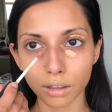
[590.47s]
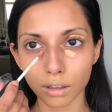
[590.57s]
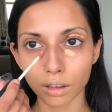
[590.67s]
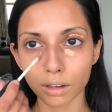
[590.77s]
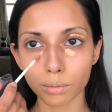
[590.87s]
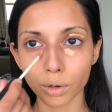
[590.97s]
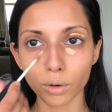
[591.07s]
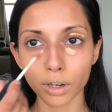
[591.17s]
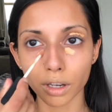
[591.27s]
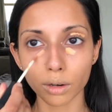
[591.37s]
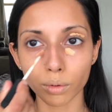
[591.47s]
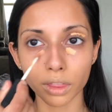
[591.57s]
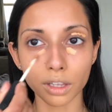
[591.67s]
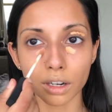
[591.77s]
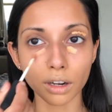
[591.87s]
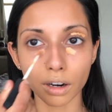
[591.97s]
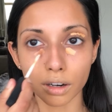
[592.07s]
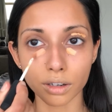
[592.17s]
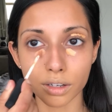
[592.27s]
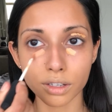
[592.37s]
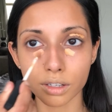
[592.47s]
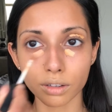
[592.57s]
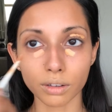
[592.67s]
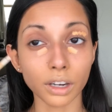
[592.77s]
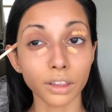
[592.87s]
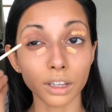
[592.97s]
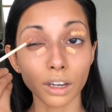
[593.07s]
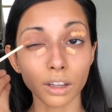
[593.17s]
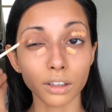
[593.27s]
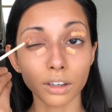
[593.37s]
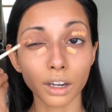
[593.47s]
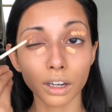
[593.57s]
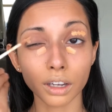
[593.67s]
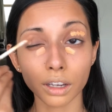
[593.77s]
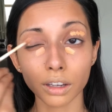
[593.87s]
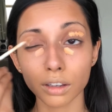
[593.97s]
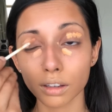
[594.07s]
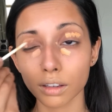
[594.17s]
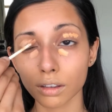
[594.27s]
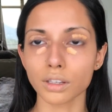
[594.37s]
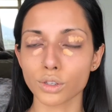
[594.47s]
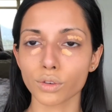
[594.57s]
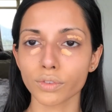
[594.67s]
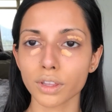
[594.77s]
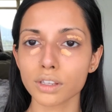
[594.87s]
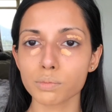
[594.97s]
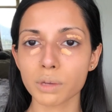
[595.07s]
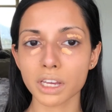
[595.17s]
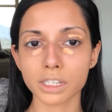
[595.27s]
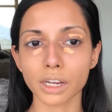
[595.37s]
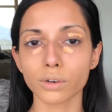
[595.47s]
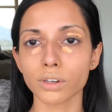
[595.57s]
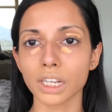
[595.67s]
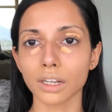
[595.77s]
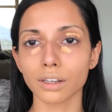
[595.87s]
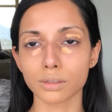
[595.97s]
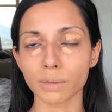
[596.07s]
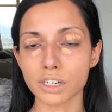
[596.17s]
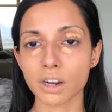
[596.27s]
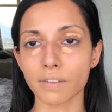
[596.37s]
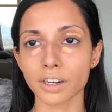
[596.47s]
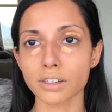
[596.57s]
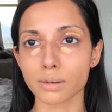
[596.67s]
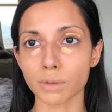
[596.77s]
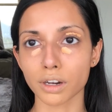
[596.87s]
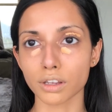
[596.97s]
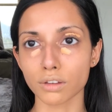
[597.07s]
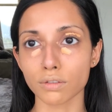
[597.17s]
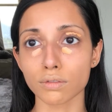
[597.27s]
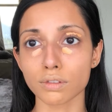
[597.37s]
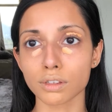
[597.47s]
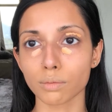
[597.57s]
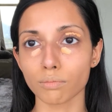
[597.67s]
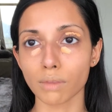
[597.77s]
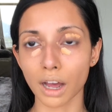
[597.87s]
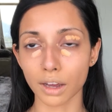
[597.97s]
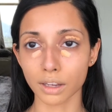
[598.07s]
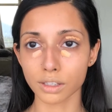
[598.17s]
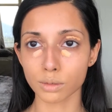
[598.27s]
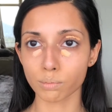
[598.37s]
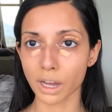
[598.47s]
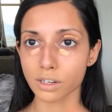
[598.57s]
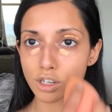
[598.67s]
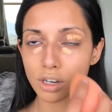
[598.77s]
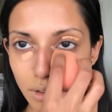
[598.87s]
and I'm going in with the Nars around the other eye. So for this, because I don't need as much coverage, I'm going to use my sponge.